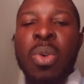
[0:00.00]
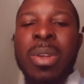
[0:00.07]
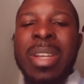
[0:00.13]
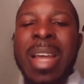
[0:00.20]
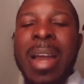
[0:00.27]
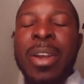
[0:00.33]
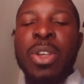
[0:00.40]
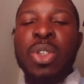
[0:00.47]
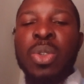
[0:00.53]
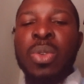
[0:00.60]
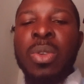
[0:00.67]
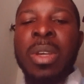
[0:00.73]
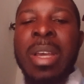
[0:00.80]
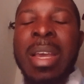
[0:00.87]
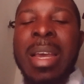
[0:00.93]
direction,
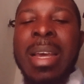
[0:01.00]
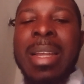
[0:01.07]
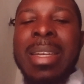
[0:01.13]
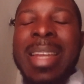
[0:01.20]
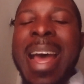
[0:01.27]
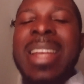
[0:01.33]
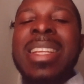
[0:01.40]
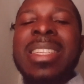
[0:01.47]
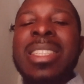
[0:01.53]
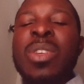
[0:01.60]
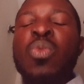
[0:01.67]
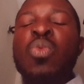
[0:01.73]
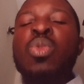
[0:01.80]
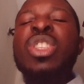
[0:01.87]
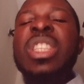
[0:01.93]
that this
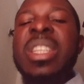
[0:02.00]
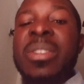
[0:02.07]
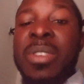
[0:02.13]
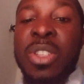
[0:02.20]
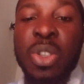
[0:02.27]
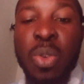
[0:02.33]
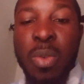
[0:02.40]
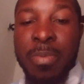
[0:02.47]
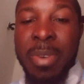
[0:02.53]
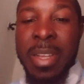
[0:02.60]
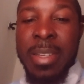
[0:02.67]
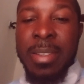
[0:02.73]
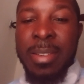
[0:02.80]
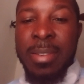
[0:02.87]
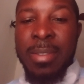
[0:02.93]
thing will still reach your
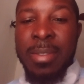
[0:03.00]
place.